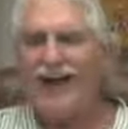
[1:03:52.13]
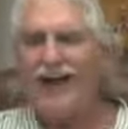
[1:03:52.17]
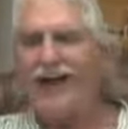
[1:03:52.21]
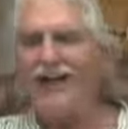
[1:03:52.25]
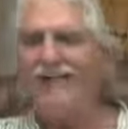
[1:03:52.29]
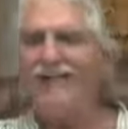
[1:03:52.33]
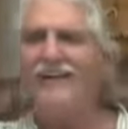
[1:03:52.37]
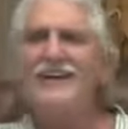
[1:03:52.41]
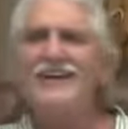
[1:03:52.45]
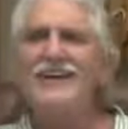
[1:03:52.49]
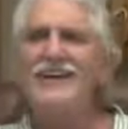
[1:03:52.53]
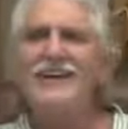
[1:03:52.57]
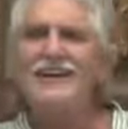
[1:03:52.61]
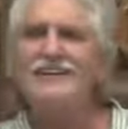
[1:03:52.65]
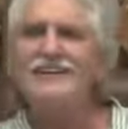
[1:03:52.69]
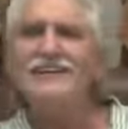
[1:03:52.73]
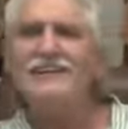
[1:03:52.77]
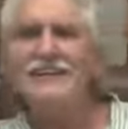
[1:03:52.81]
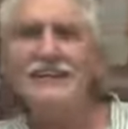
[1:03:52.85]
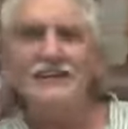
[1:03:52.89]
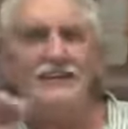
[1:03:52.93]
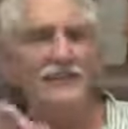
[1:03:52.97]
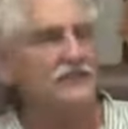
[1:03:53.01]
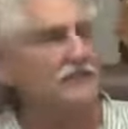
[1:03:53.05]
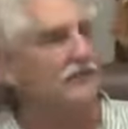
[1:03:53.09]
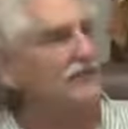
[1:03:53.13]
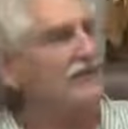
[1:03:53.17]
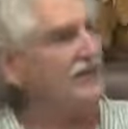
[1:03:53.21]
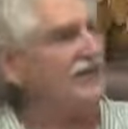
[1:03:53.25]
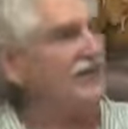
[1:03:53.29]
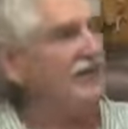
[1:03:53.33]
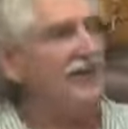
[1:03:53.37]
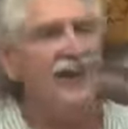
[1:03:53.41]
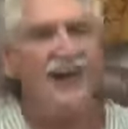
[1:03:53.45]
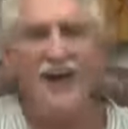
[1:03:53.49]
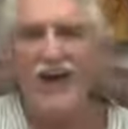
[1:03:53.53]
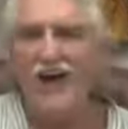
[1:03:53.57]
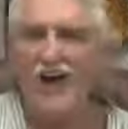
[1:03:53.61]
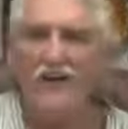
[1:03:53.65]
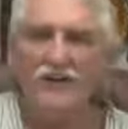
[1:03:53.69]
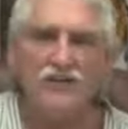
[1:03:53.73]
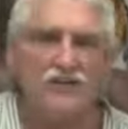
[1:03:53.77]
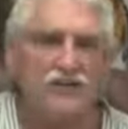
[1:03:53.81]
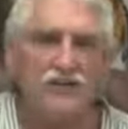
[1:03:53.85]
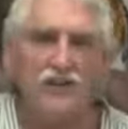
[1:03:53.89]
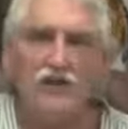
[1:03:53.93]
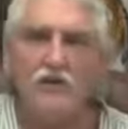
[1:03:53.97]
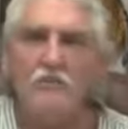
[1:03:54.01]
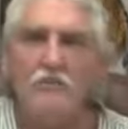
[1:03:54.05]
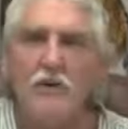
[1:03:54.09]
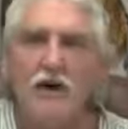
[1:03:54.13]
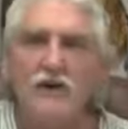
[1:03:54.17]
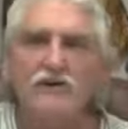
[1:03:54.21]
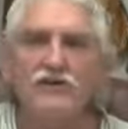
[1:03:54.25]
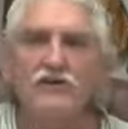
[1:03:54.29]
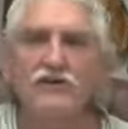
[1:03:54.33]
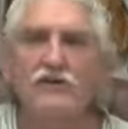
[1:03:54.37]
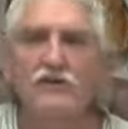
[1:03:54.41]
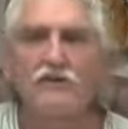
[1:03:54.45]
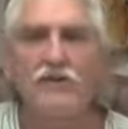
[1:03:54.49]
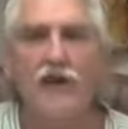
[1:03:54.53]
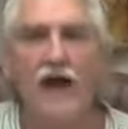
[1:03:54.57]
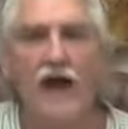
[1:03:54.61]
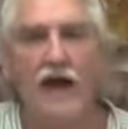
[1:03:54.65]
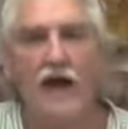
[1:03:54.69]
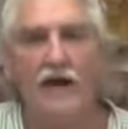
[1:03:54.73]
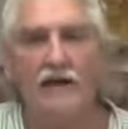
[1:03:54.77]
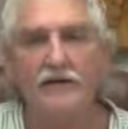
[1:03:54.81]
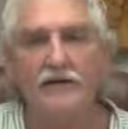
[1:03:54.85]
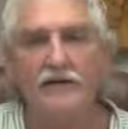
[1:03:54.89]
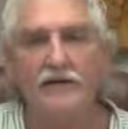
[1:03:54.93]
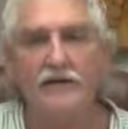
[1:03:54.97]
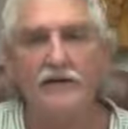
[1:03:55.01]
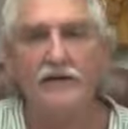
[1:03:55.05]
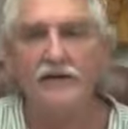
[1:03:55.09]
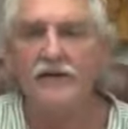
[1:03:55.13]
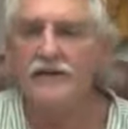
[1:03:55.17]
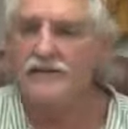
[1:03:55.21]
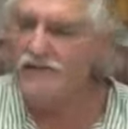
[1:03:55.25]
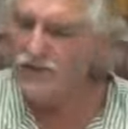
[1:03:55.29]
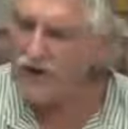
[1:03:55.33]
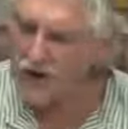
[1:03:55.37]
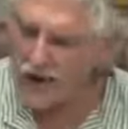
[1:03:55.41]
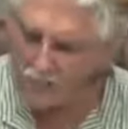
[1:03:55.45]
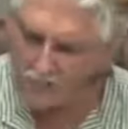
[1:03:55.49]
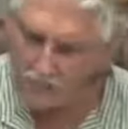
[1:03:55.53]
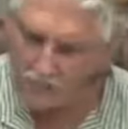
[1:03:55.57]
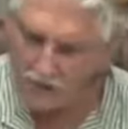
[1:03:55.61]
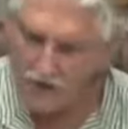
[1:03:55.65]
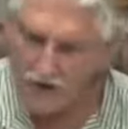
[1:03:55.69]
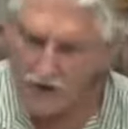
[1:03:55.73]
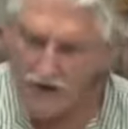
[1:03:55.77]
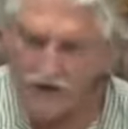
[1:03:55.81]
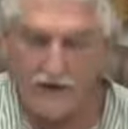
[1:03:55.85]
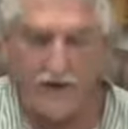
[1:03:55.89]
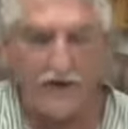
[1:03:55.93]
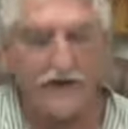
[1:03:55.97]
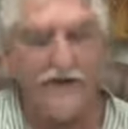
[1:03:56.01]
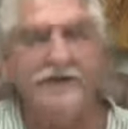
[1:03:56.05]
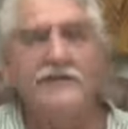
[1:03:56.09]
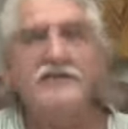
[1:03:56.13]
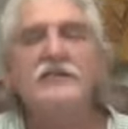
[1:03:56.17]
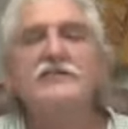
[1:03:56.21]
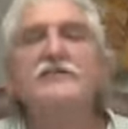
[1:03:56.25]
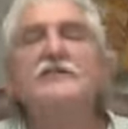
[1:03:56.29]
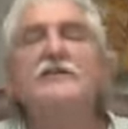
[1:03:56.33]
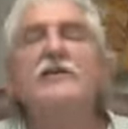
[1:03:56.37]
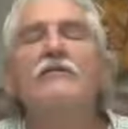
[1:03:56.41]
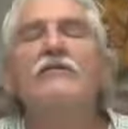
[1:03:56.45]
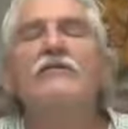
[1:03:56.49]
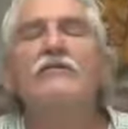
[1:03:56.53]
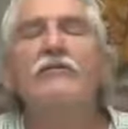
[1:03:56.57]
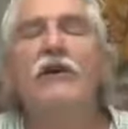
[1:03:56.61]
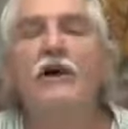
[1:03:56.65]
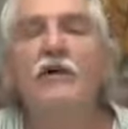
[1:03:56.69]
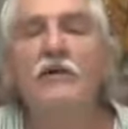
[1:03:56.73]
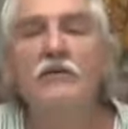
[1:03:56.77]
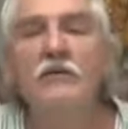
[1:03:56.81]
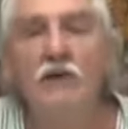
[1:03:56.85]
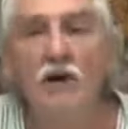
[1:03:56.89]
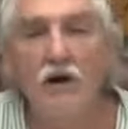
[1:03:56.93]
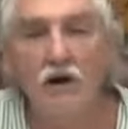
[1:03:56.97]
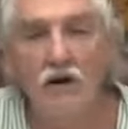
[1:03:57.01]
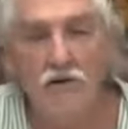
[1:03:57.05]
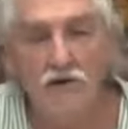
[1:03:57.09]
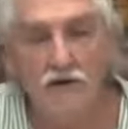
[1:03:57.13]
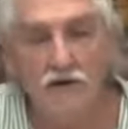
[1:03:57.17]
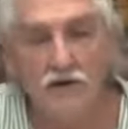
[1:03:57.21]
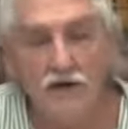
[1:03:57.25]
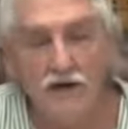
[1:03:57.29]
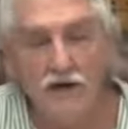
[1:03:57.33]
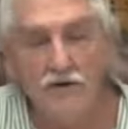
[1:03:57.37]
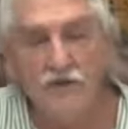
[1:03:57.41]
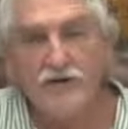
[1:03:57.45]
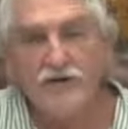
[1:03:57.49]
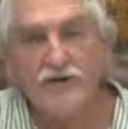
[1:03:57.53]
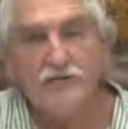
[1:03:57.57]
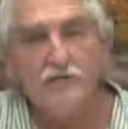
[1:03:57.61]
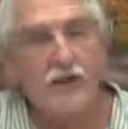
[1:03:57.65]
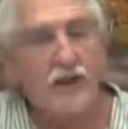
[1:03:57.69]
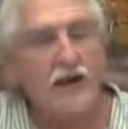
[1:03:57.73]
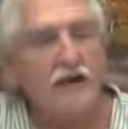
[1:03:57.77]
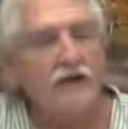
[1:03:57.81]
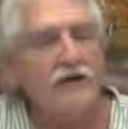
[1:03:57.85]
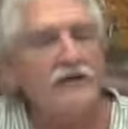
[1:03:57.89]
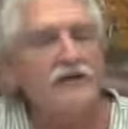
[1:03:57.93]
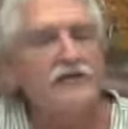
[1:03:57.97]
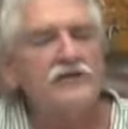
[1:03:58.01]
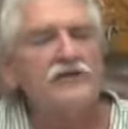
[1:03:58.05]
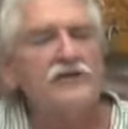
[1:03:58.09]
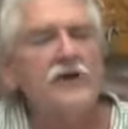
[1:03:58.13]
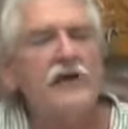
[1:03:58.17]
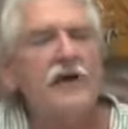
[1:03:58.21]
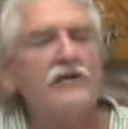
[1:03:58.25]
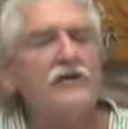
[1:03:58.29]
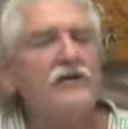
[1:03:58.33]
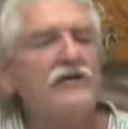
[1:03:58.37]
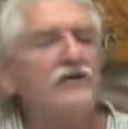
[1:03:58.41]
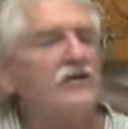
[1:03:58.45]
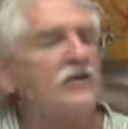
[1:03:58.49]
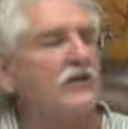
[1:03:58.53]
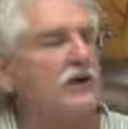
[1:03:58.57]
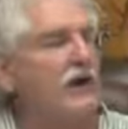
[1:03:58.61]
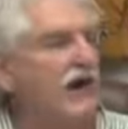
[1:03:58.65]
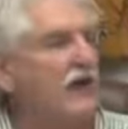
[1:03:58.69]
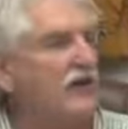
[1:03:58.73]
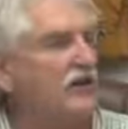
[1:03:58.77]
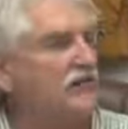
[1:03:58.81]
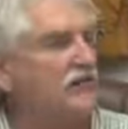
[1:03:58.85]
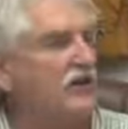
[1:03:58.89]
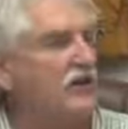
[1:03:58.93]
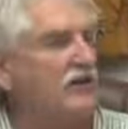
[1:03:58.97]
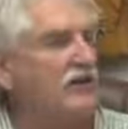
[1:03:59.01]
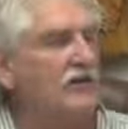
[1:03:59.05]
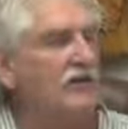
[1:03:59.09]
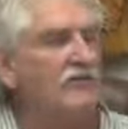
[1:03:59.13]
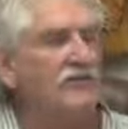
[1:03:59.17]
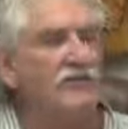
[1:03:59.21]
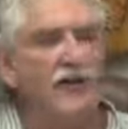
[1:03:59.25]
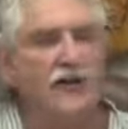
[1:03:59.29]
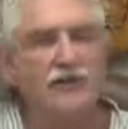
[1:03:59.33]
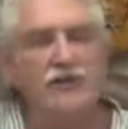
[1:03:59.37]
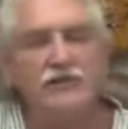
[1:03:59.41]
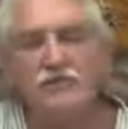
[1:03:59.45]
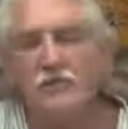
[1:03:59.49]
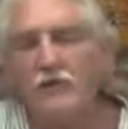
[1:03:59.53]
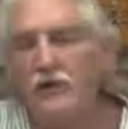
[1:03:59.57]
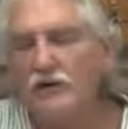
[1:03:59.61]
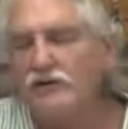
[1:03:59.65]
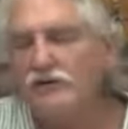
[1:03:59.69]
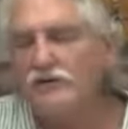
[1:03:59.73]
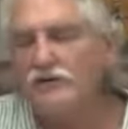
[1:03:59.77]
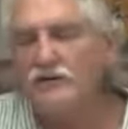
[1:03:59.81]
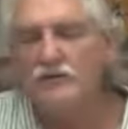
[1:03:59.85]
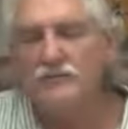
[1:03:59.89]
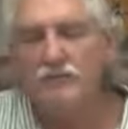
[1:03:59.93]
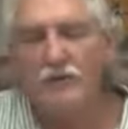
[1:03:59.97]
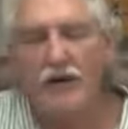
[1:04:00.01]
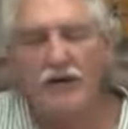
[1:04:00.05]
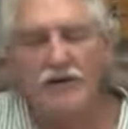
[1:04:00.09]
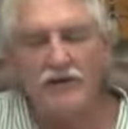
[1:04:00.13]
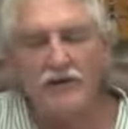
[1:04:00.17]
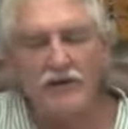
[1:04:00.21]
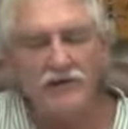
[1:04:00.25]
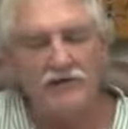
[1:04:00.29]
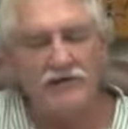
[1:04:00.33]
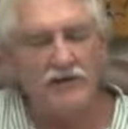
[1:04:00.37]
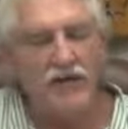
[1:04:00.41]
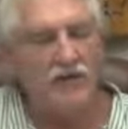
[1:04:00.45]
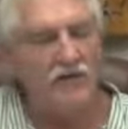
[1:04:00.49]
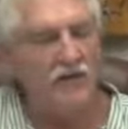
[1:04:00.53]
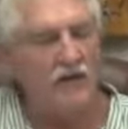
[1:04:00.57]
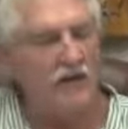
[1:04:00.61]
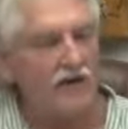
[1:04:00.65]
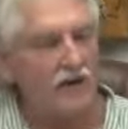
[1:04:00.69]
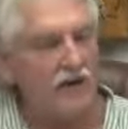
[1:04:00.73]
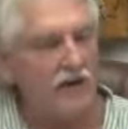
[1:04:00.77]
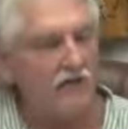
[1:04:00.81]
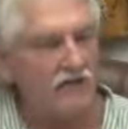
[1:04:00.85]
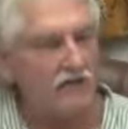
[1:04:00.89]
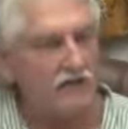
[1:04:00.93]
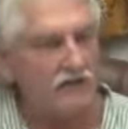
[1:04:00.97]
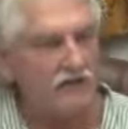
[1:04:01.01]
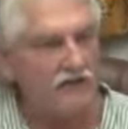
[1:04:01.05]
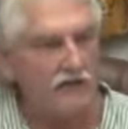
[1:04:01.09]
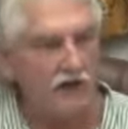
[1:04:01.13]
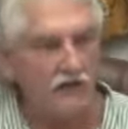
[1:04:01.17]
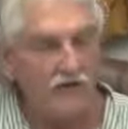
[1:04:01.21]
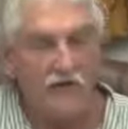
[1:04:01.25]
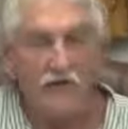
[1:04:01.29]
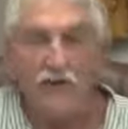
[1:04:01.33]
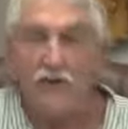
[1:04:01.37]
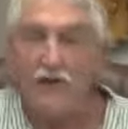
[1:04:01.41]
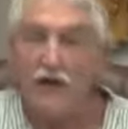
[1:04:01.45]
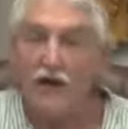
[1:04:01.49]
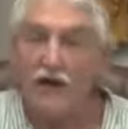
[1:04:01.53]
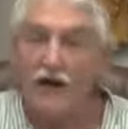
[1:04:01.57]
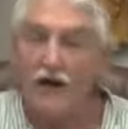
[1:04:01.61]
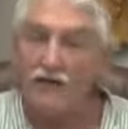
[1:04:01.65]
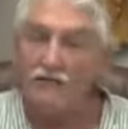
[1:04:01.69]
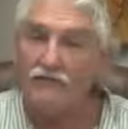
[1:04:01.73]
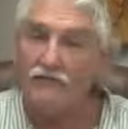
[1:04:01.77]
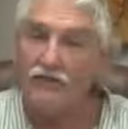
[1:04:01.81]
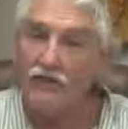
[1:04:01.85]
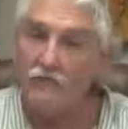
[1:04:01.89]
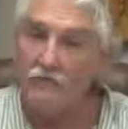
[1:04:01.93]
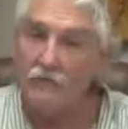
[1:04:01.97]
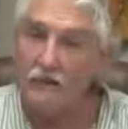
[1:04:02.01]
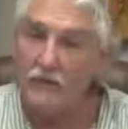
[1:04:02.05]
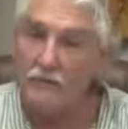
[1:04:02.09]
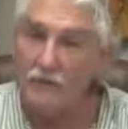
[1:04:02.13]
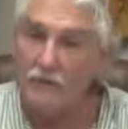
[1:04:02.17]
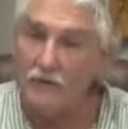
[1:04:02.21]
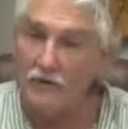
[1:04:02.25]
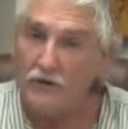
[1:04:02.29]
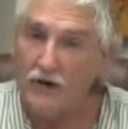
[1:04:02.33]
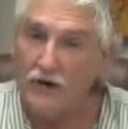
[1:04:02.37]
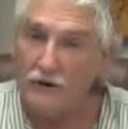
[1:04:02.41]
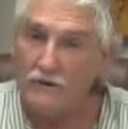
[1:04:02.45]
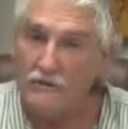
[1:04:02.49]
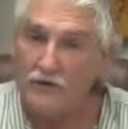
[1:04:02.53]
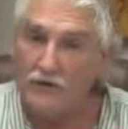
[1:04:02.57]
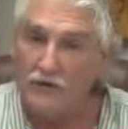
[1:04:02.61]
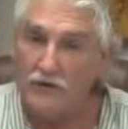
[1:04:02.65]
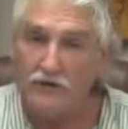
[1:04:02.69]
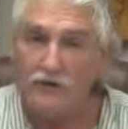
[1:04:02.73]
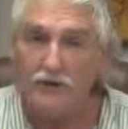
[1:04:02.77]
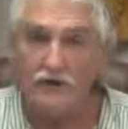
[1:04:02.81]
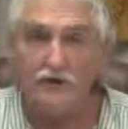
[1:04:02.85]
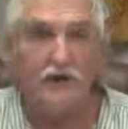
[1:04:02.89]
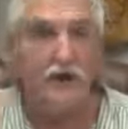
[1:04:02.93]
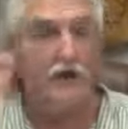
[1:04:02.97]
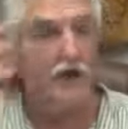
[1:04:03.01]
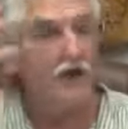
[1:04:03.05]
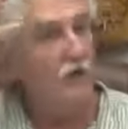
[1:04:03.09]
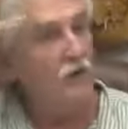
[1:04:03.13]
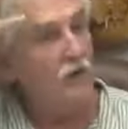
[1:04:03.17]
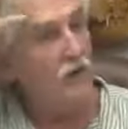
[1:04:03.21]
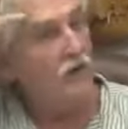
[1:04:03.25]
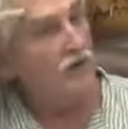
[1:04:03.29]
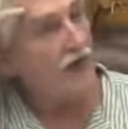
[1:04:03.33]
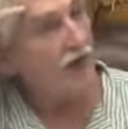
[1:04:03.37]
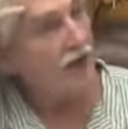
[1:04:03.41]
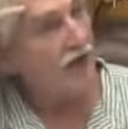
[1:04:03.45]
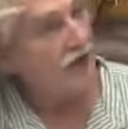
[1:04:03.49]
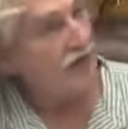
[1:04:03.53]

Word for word: oh, he does this or he does. No, it's too much of that. Drop all that. This is a fun road. Respect each other. You guys on the Facebooks, respect each other, love each other. You're going to have new people come to it with